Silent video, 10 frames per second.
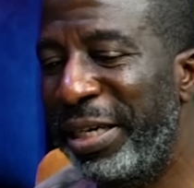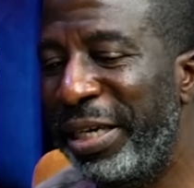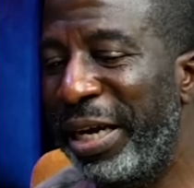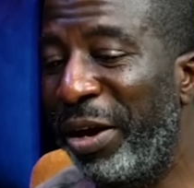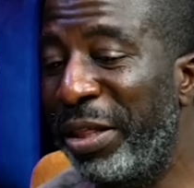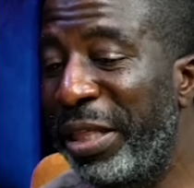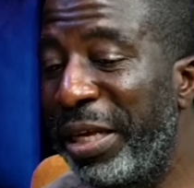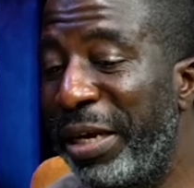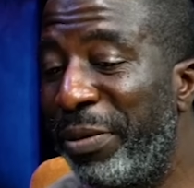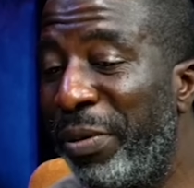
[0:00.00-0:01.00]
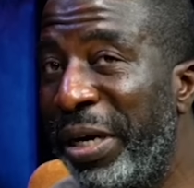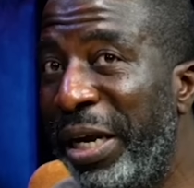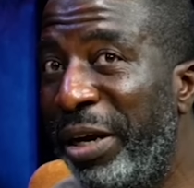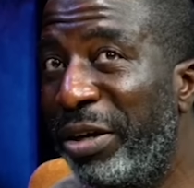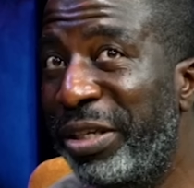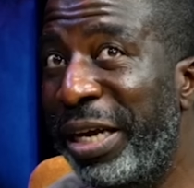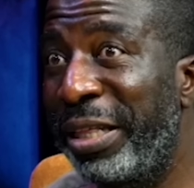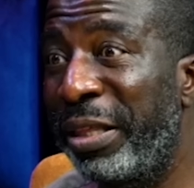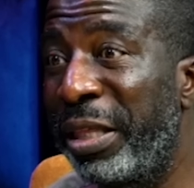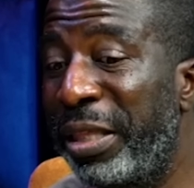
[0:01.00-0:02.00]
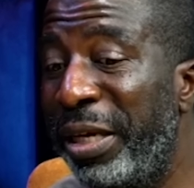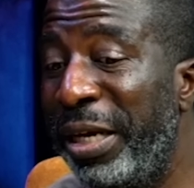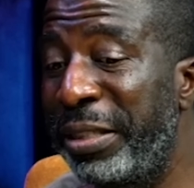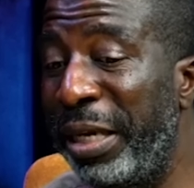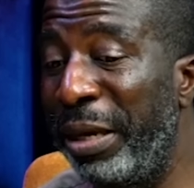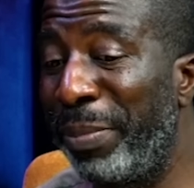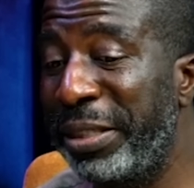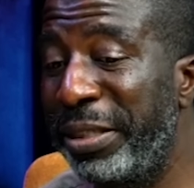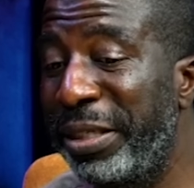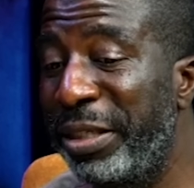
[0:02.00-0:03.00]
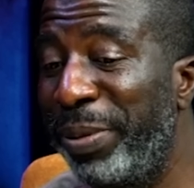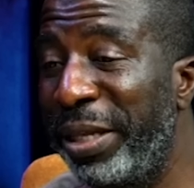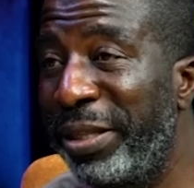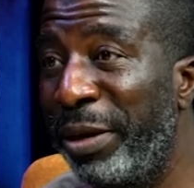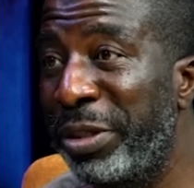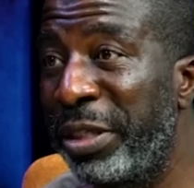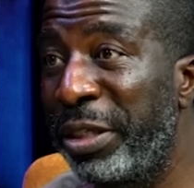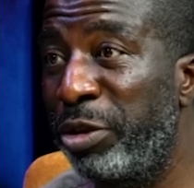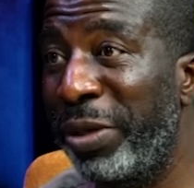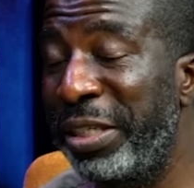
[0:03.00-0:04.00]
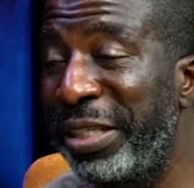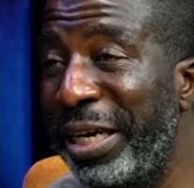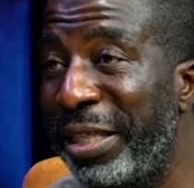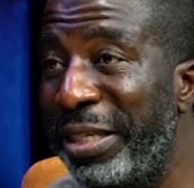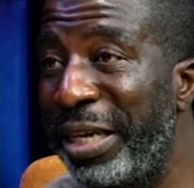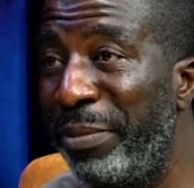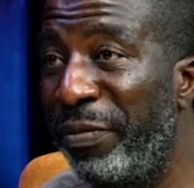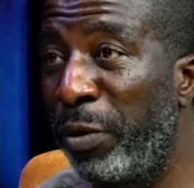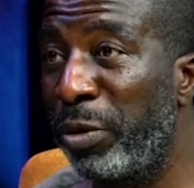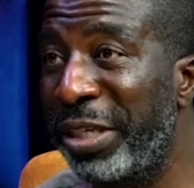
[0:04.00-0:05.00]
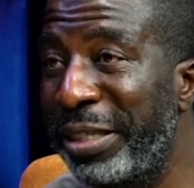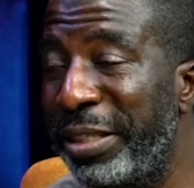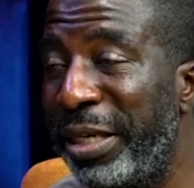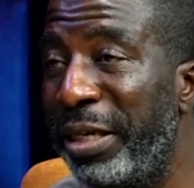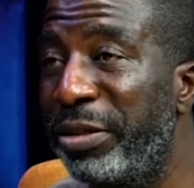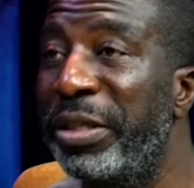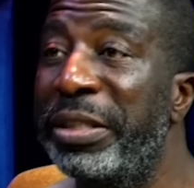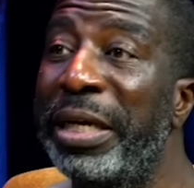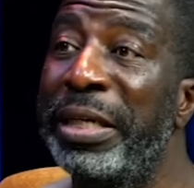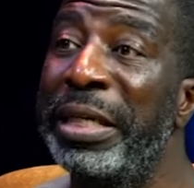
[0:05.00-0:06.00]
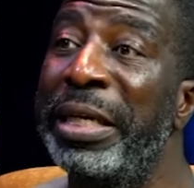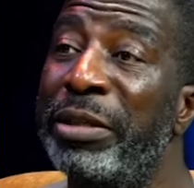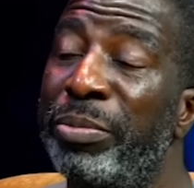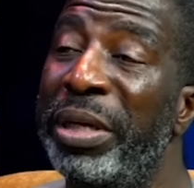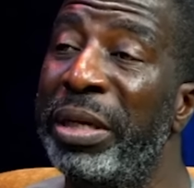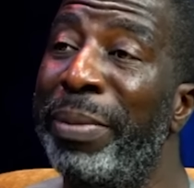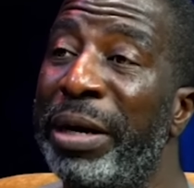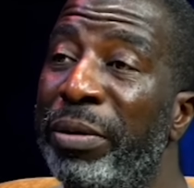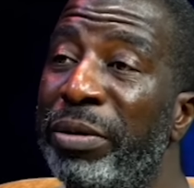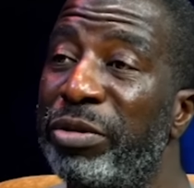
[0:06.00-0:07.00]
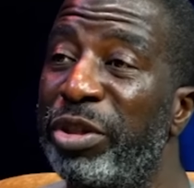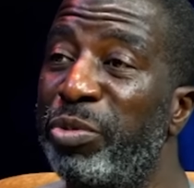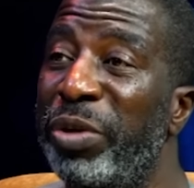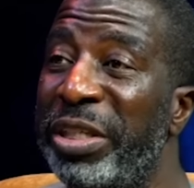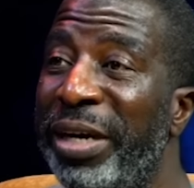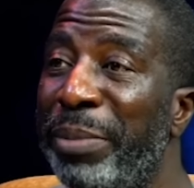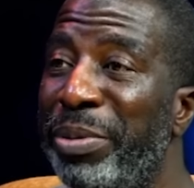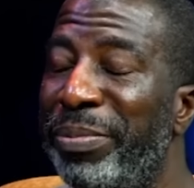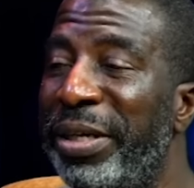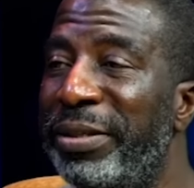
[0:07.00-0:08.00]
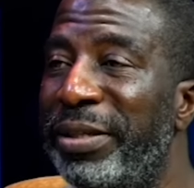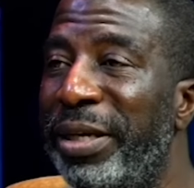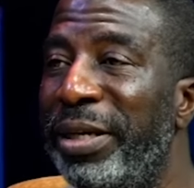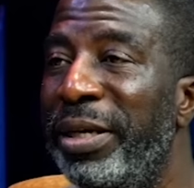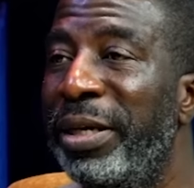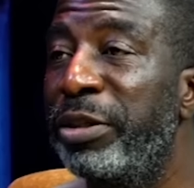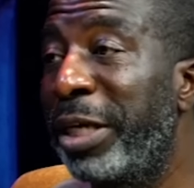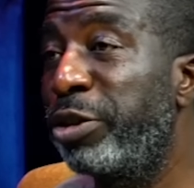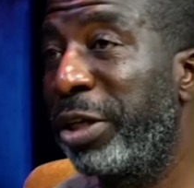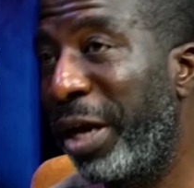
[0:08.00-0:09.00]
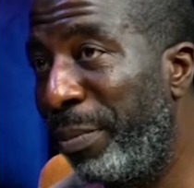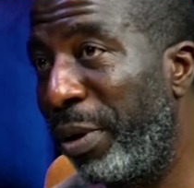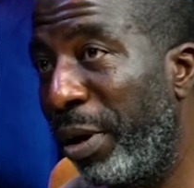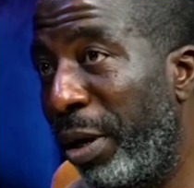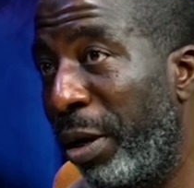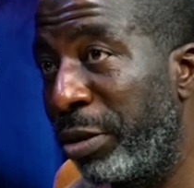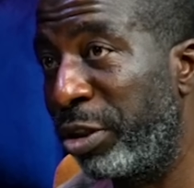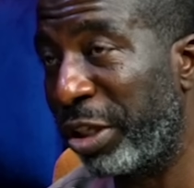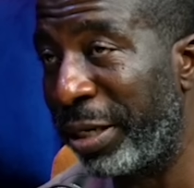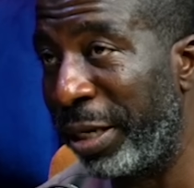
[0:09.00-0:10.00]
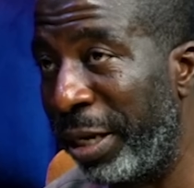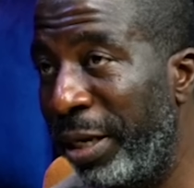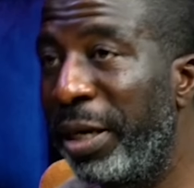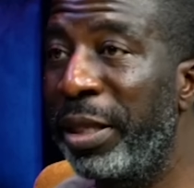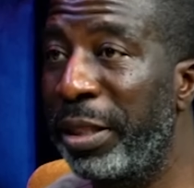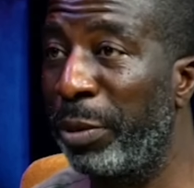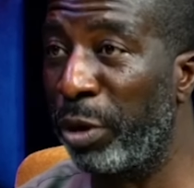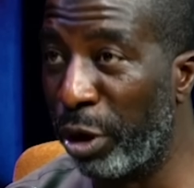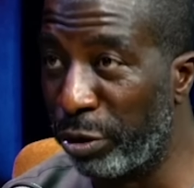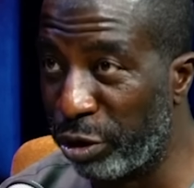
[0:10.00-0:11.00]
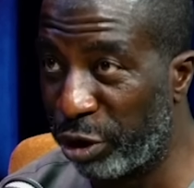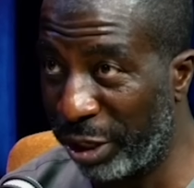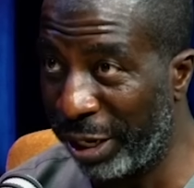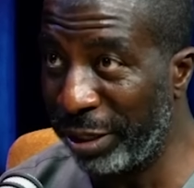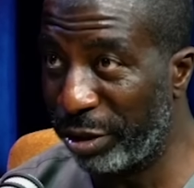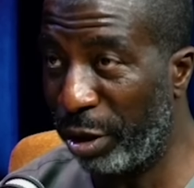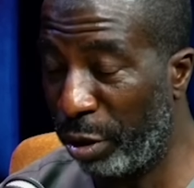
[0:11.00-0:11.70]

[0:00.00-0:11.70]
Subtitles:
we were in Lagos together the Thursday. My sister's birthday was the 22nd, the day before Saturday. So he said he needed to be in Ibadan to just wish her a happy birthday. So I should come on Sunday, then we'll go to church, Holy